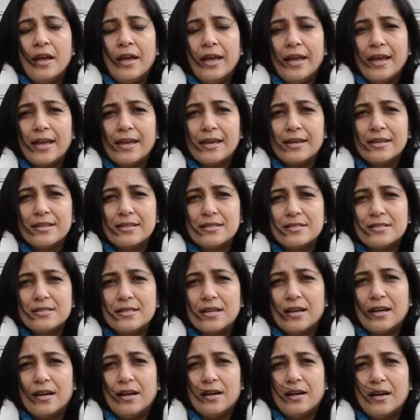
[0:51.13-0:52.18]
And
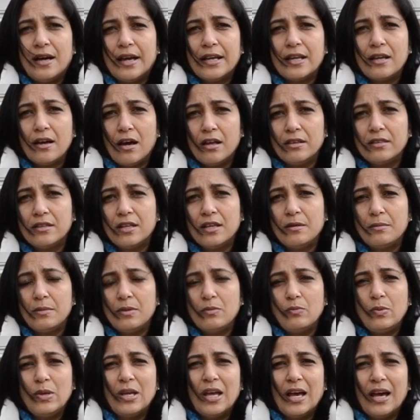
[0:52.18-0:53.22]
I got them,
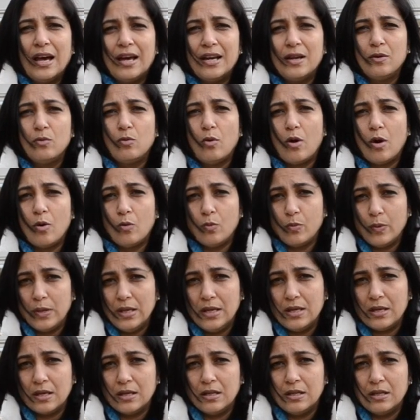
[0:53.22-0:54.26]
and we had a warm
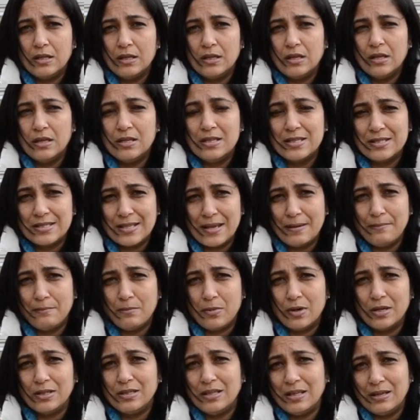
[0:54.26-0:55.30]
week in
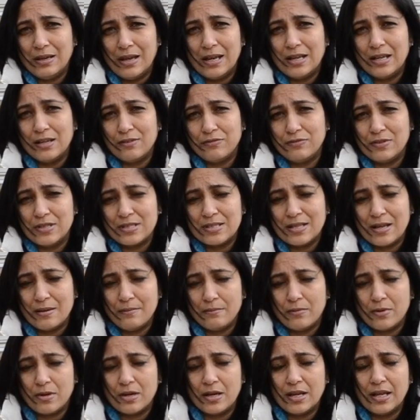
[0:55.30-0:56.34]
December, the end of
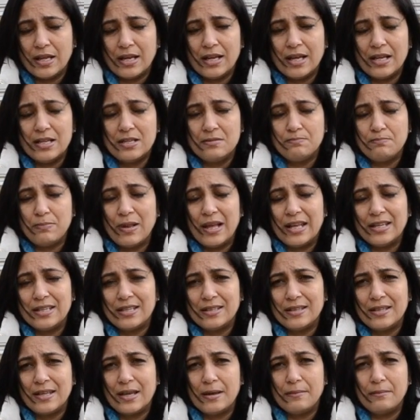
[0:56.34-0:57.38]
December, and I
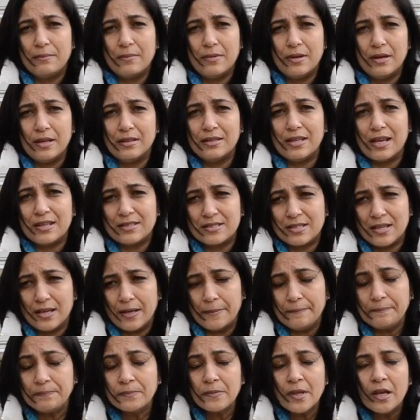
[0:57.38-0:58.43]
planted them at that
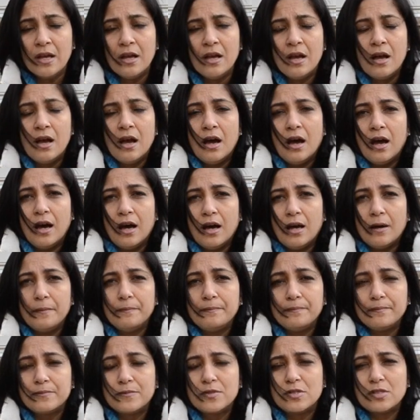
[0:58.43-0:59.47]
time.
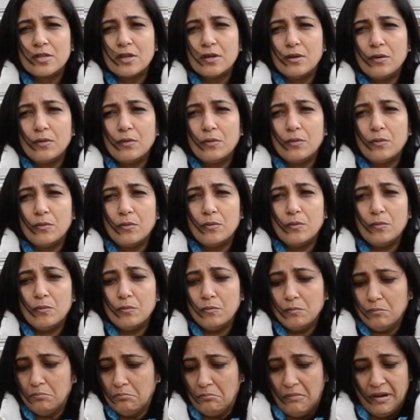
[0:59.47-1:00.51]
So
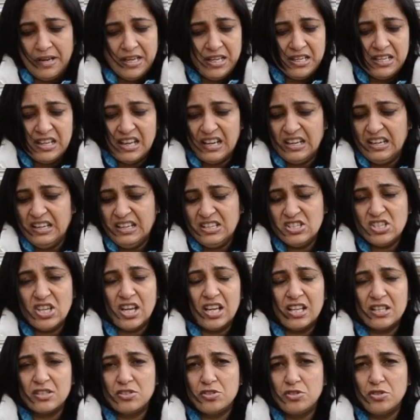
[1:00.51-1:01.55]
I didn't get any
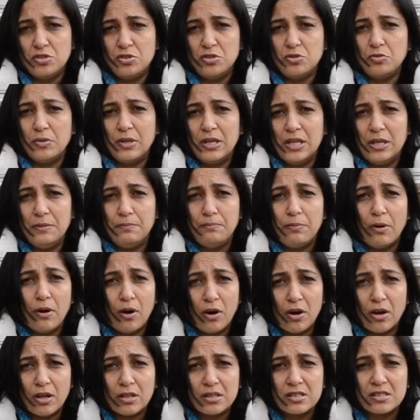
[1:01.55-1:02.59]
chance to do any
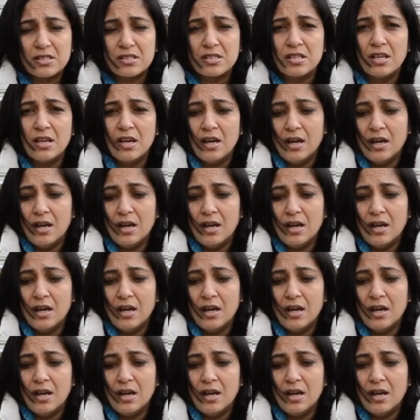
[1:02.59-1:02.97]
pots.